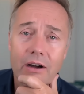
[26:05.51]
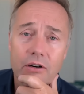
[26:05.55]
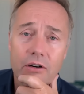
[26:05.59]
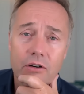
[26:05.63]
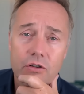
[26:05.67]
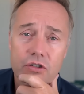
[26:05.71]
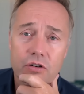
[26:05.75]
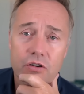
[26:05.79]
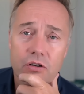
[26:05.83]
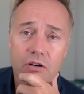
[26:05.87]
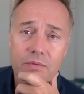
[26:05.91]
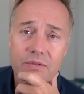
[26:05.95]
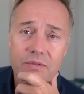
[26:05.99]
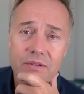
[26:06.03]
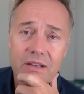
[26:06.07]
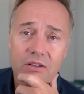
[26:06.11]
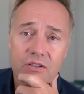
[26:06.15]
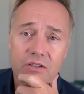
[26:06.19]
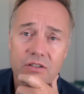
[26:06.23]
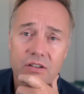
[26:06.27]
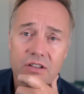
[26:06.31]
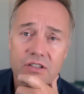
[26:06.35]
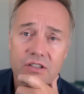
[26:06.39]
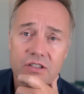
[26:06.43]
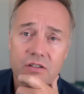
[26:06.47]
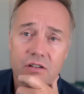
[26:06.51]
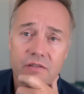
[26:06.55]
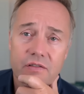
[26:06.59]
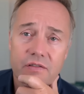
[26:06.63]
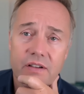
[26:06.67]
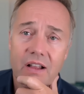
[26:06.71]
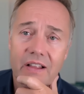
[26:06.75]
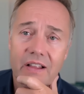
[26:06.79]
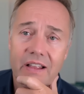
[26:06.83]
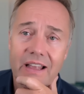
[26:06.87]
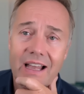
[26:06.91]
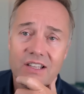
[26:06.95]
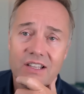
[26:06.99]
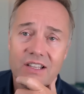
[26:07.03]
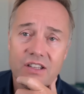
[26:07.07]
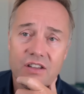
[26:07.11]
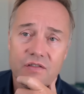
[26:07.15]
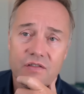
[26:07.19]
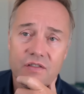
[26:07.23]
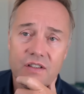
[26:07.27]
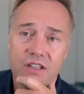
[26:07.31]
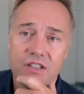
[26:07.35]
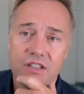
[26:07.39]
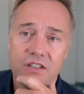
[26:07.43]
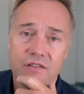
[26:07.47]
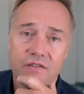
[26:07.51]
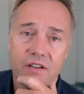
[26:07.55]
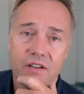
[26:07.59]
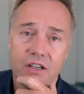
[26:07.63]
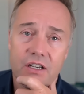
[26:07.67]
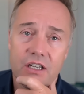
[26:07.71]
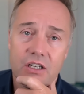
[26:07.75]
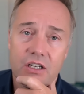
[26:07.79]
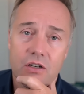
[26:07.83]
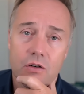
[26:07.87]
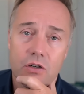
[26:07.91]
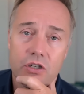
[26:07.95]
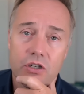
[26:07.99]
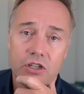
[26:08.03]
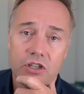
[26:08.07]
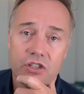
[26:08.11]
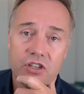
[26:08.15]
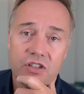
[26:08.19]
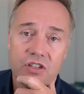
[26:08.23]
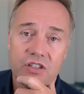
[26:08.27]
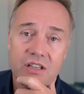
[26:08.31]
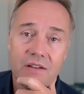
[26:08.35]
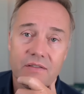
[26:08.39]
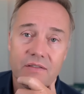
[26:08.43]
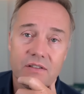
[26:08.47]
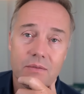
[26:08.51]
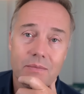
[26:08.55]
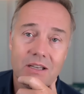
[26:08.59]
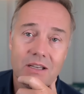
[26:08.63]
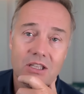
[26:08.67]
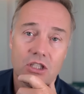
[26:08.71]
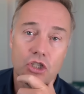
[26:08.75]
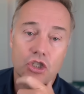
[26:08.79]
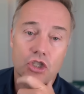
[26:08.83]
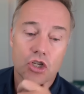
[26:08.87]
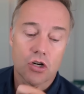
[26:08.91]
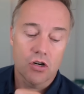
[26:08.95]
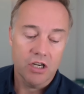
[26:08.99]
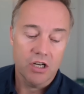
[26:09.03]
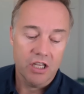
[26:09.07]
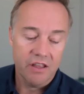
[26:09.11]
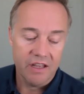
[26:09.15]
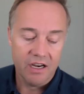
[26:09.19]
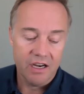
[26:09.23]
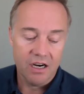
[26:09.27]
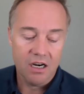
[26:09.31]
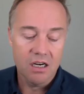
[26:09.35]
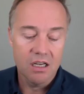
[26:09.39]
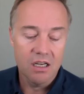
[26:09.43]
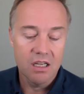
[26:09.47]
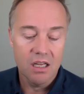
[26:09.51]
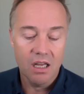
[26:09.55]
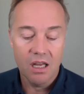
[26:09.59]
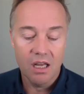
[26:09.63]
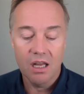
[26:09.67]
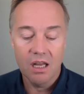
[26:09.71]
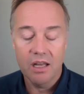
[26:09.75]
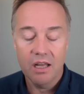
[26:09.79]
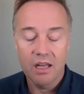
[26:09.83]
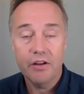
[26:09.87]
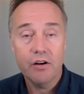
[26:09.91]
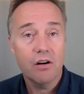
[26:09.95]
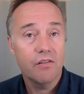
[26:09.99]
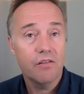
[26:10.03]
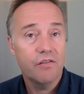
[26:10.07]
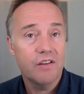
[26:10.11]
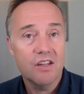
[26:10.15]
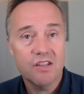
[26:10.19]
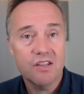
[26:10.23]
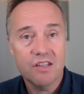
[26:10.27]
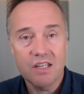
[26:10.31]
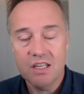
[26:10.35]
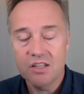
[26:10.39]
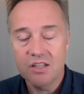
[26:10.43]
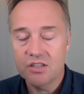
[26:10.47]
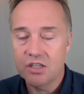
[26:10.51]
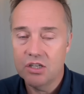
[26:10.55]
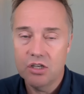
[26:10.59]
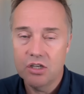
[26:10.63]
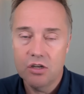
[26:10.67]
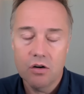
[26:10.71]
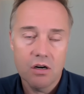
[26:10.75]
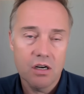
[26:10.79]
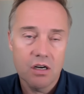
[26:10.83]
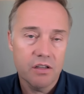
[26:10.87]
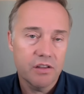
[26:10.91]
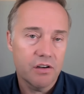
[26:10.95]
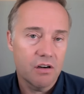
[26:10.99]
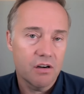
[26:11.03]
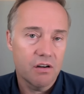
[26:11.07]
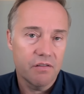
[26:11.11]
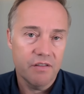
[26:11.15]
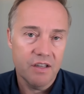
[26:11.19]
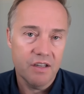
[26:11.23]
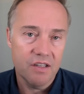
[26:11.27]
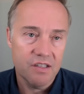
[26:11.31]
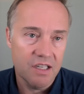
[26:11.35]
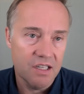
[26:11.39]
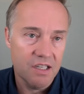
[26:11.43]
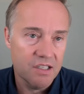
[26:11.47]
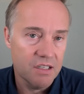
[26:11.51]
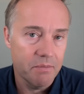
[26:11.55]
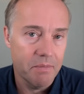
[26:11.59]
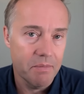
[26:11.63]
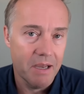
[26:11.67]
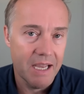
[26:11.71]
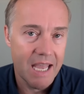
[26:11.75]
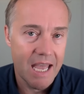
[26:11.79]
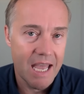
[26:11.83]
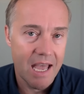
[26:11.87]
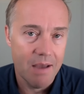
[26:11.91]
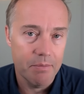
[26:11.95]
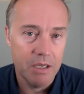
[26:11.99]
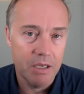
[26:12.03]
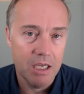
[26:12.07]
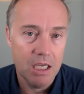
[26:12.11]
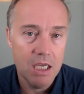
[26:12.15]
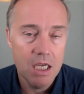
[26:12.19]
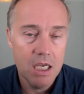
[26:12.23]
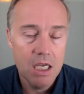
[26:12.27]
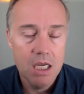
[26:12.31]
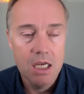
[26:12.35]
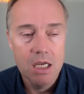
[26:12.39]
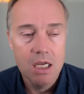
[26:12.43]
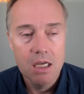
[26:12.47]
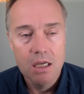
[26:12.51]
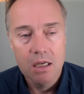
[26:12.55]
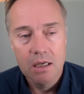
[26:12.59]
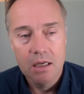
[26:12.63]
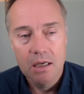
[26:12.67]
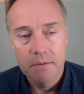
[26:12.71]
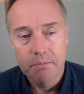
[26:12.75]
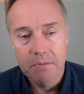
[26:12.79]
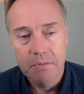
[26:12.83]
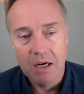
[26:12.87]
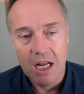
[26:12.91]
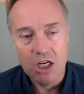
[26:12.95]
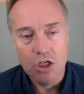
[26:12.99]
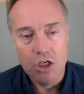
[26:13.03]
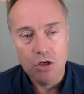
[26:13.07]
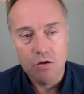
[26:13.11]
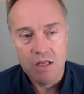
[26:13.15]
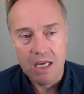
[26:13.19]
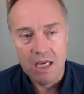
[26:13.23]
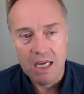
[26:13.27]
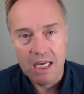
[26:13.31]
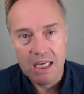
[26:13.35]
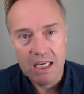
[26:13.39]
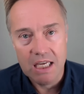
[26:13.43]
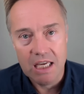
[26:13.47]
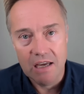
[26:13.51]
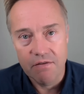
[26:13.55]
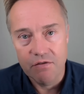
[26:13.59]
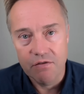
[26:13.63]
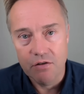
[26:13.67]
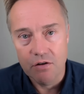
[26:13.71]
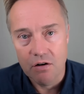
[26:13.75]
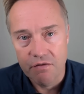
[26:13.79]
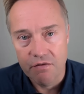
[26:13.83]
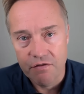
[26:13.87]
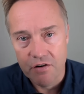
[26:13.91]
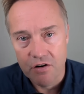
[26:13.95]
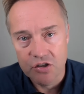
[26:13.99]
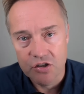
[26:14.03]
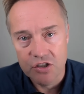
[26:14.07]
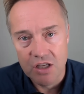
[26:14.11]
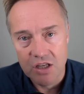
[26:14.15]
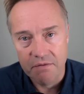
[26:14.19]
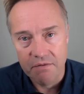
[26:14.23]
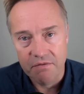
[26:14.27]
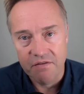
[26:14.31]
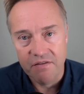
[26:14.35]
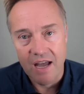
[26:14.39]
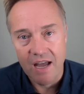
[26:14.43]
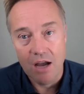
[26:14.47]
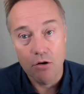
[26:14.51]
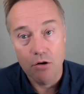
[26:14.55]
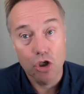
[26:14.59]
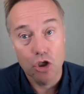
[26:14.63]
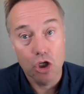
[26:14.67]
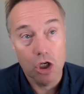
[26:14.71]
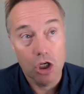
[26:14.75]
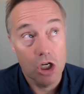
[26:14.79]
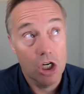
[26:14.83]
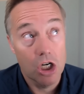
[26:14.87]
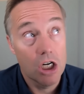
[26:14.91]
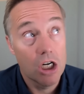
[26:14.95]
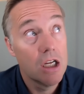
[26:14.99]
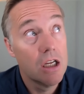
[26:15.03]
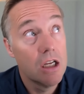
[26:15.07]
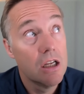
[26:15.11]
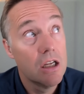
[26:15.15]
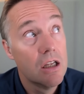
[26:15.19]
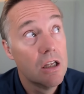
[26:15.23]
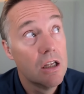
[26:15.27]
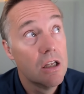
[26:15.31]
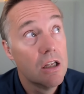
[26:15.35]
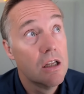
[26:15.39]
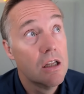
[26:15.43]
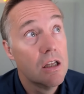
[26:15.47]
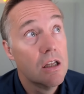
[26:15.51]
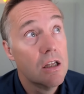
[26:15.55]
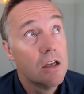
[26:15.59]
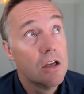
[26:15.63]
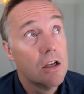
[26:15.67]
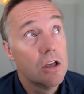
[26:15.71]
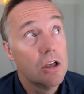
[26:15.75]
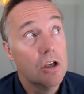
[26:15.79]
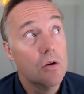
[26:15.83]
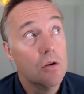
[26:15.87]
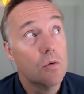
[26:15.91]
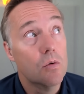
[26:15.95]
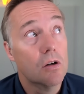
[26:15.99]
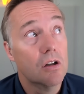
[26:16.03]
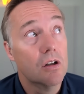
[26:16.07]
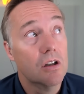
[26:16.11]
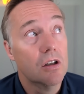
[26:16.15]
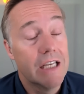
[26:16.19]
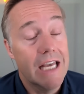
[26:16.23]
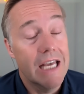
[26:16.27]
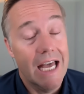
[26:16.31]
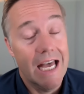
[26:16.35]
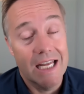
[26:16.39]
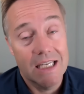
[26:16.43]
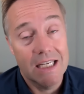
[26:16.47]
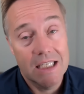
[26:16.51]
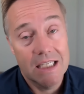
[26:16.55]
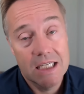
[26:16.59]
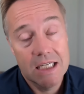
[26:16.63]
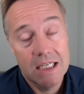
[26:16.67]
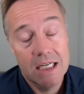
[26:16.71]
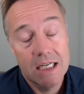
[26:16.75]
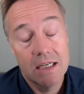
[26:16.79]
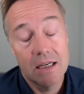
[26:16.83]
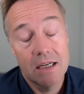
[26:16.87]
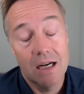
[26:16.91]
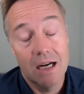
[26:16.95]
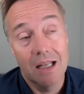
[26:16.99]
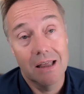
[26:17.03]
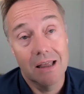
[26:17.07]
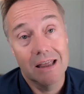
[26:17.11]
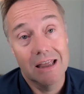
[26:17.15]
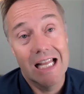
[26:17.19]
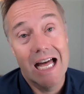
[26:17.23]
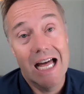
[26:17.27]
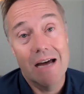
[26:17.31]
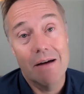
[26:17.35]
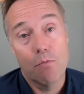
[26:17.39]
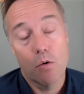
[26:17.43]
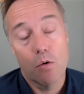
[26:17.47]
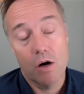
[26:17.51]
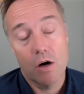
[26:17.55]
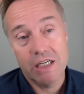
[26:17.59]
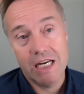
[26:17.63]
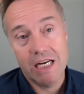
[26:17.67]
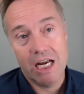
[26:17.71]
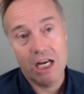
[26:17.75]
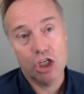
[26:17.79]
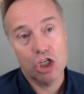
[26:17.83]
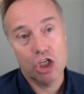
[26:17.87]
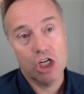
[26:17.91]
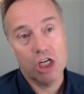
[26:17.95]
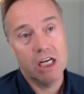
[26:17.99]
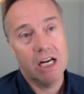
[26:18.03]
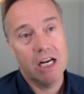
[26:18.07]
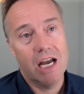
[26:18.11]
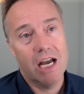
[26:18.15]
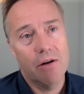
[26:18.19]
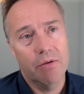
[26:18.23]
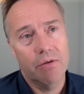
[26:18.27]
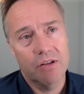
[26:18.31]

How do startups outside Silicon Valley access VC funding, or do you just have to make the journey there? Uh, there are VCs in New York, there are VCs in Miami, but I do think if you're a first time founder, you will get a lot more attention.